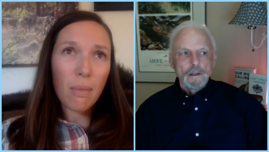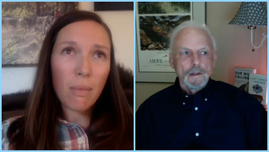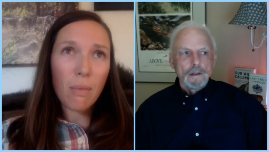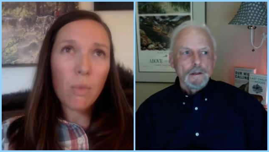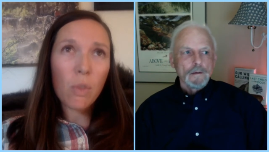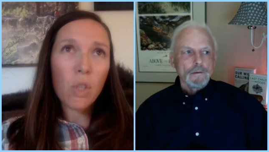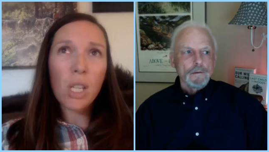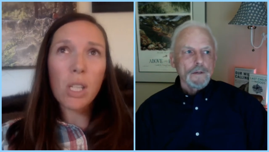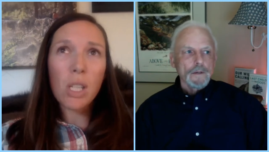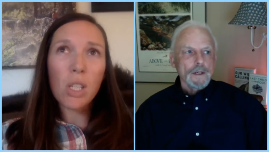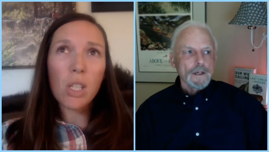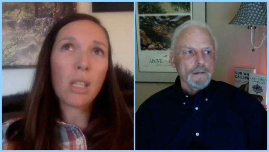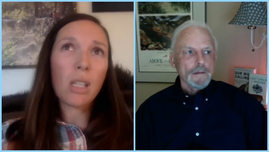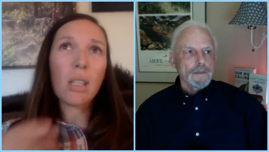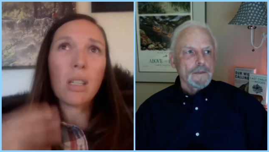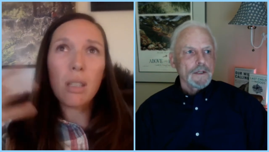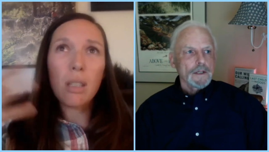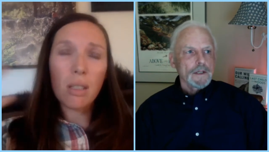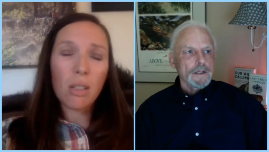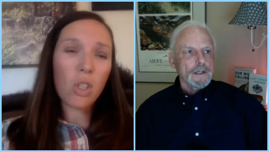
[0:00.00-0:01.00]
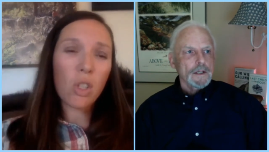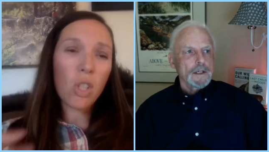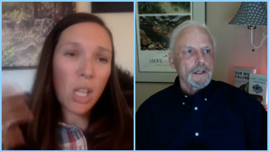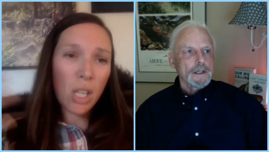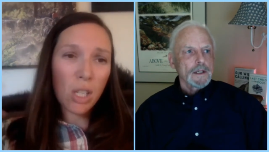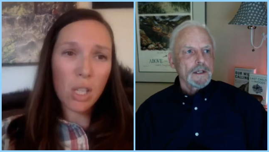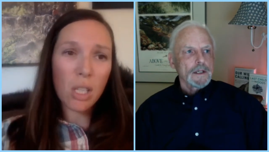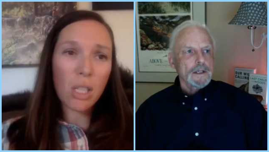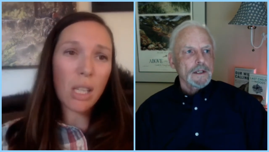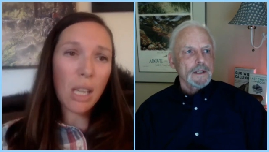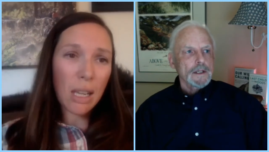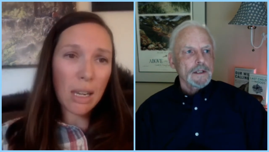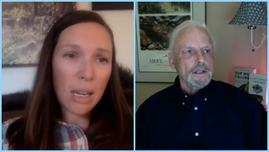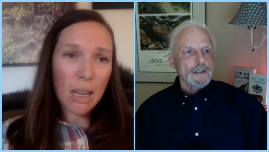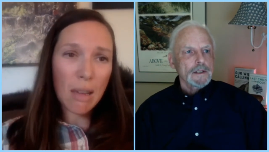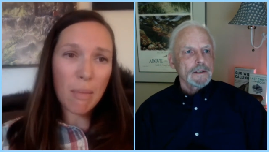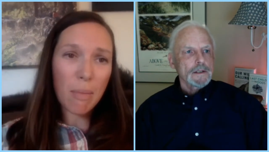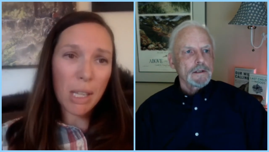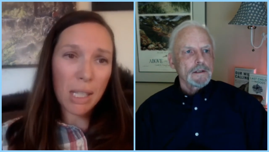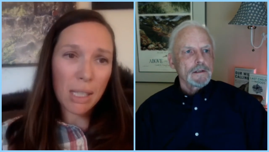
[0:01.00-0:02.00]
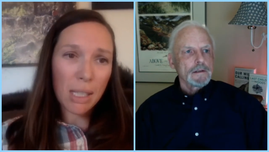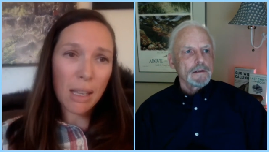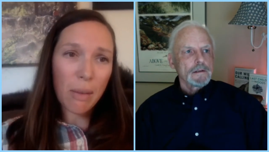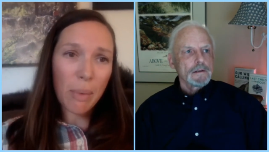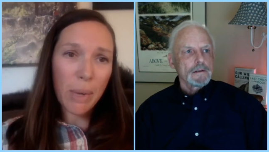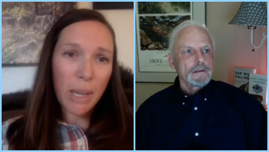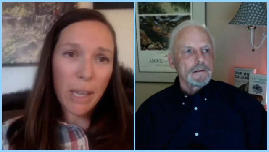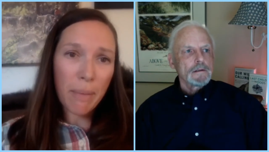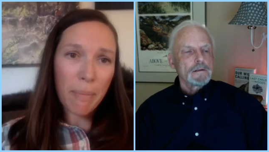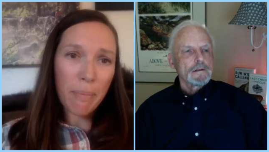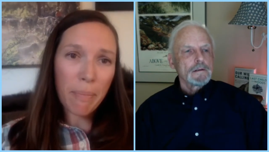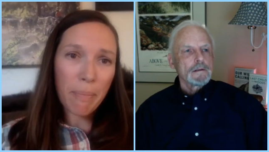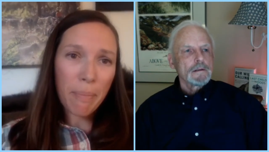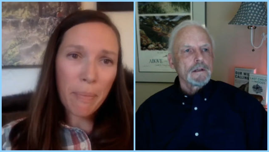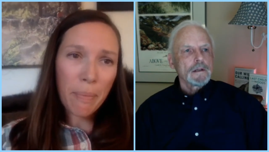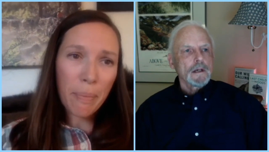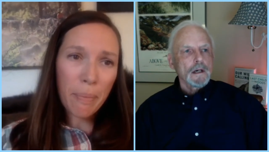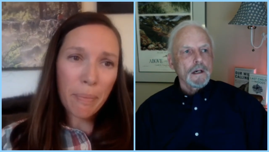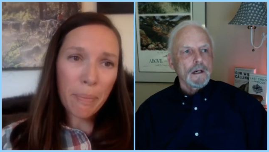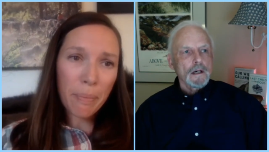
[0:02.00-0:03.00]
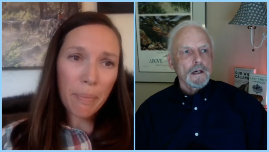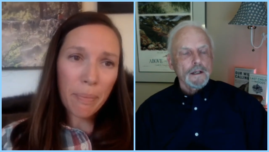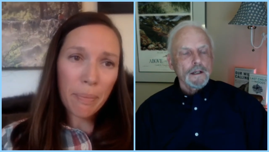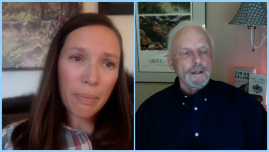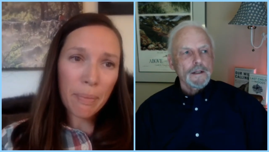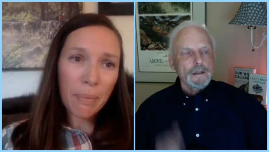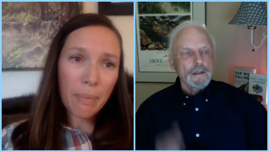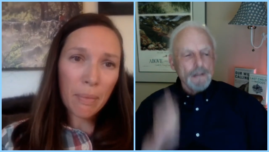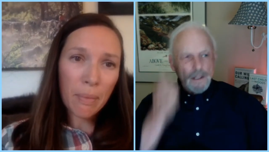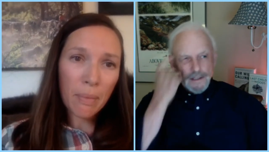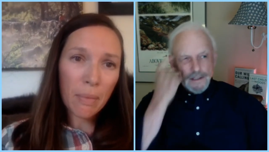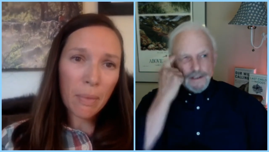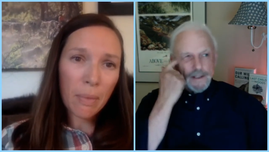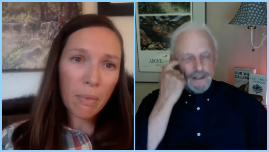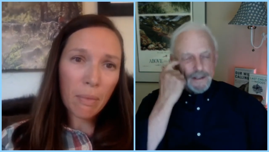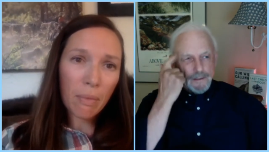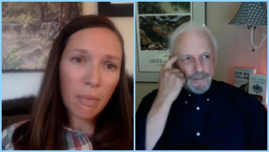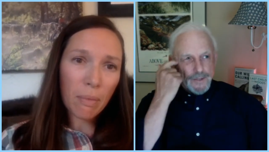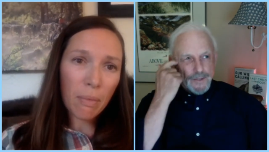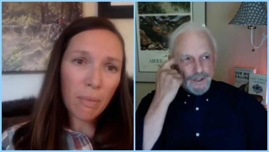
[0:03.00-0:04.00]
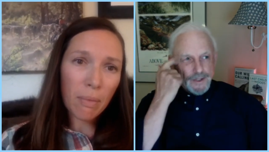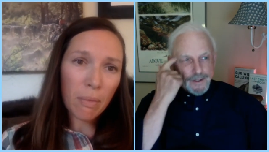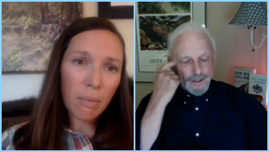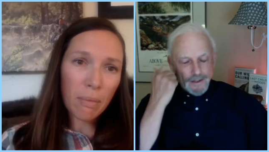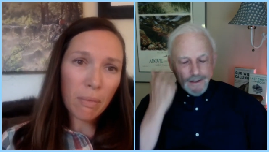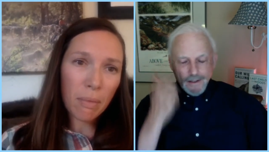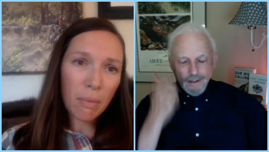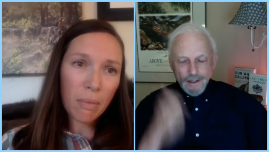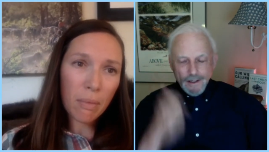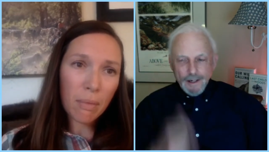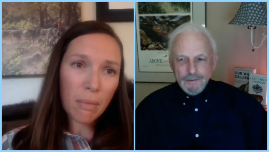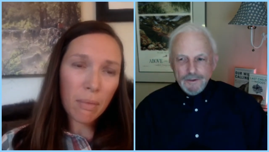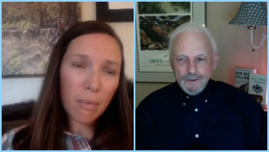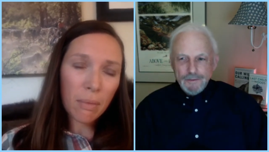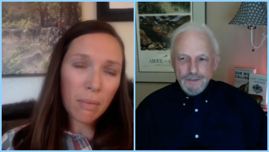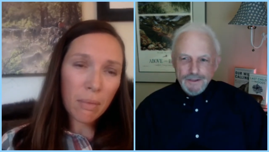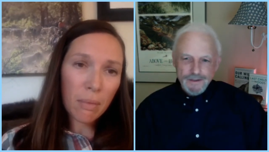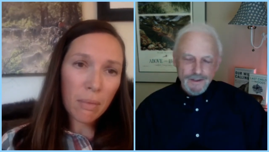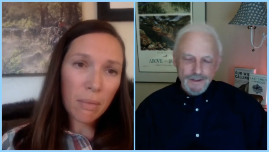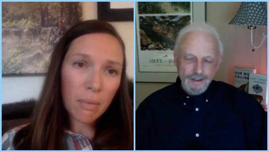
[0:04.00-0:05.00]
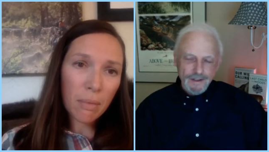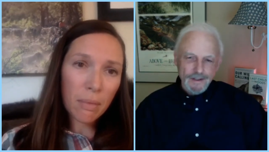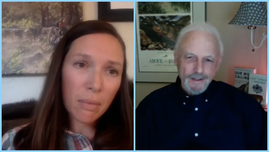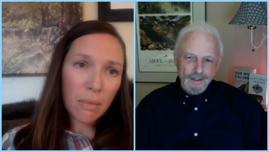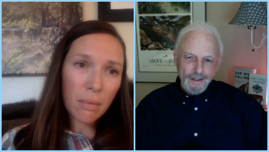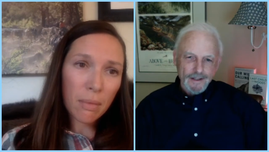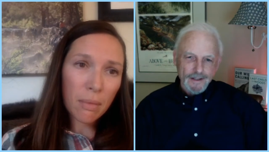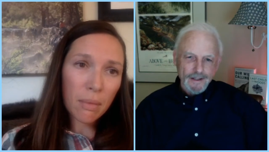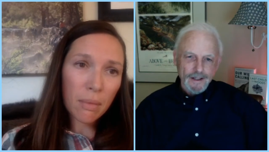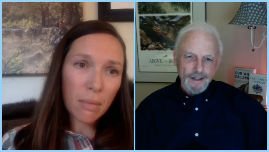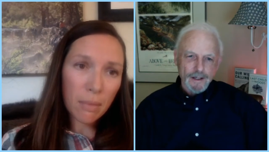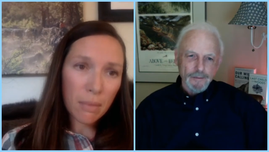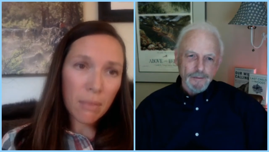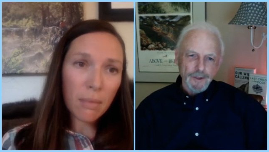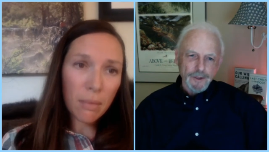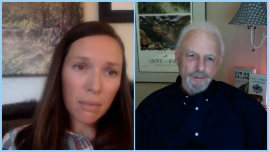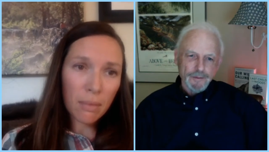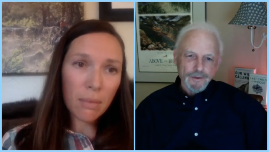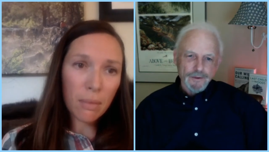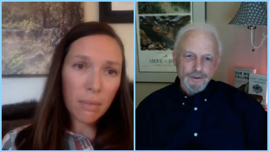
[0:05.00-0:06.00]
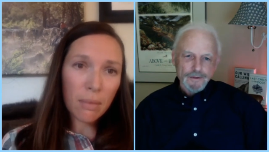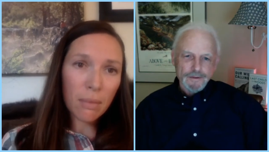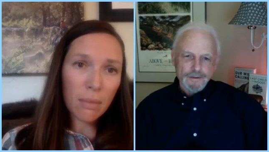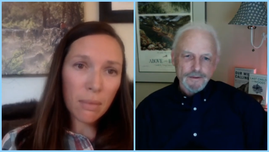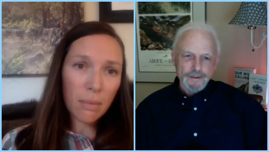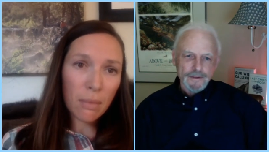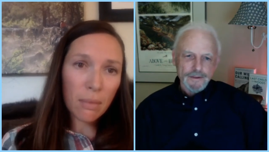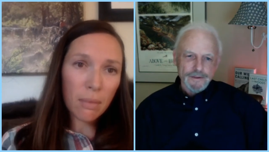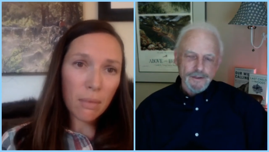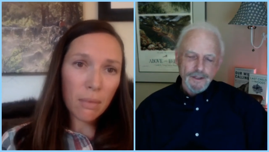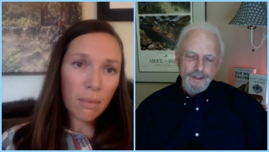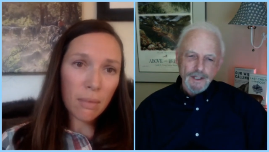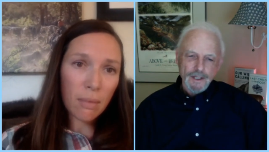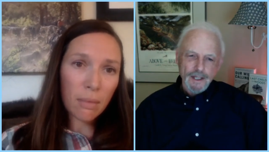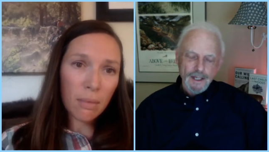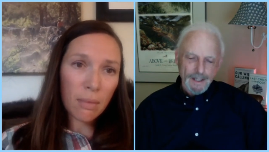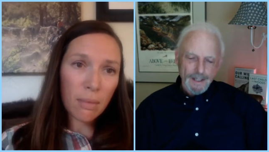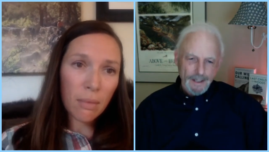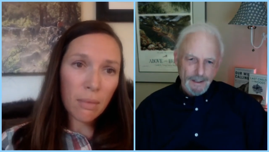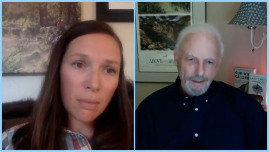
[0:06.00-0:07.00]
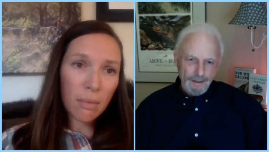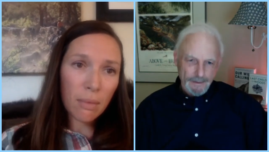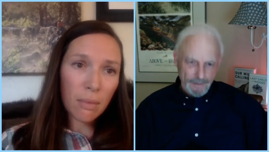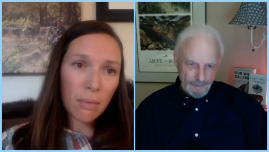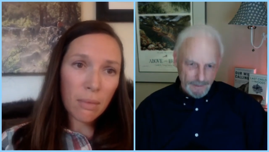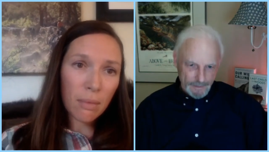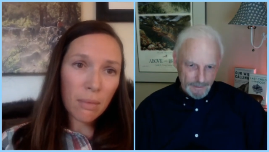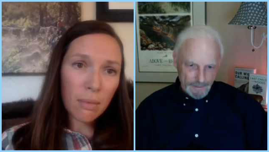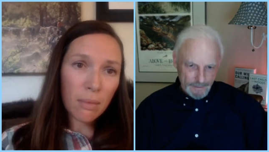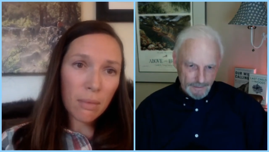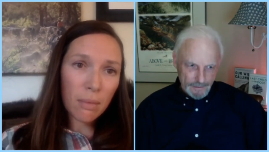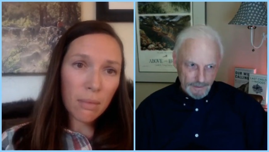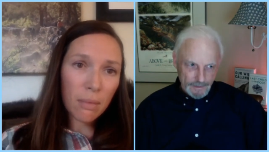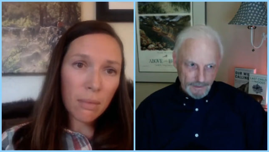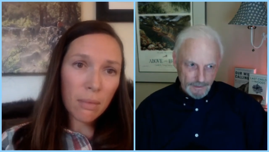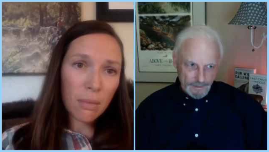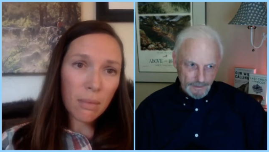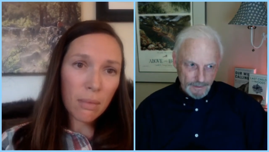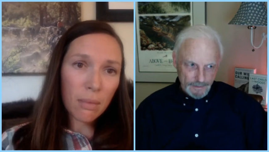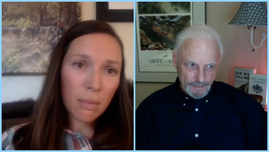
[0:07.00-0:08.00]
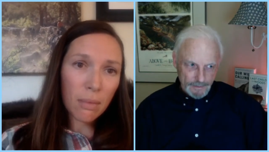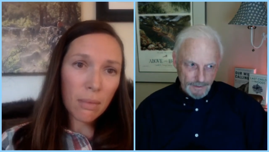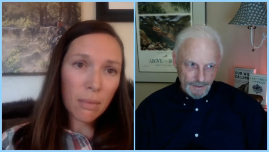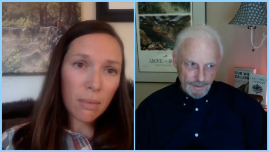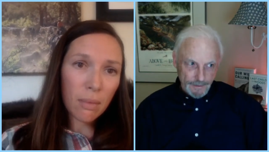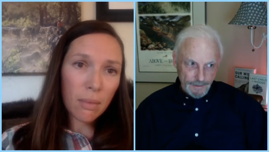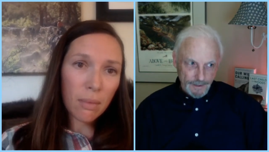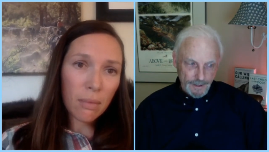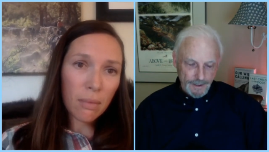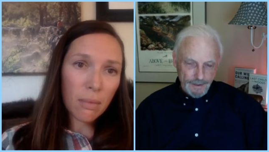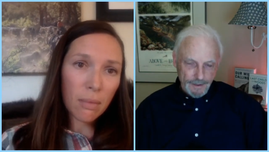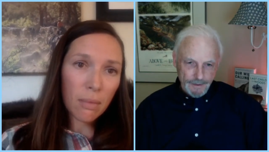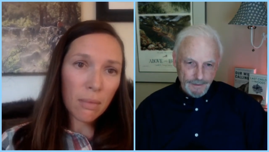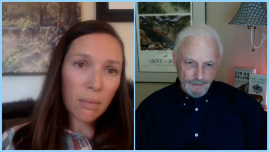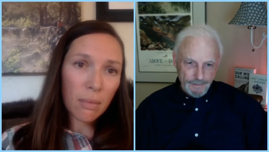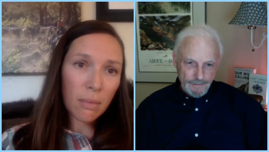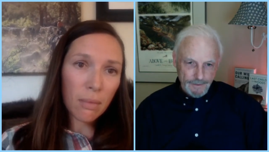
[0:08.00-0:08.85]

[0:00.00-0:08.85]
Speaker 1: well, changing changing dynamics that way.
Speaker 2: You know, I tend to be optimistic, like a lot of people. There's a line near the end of the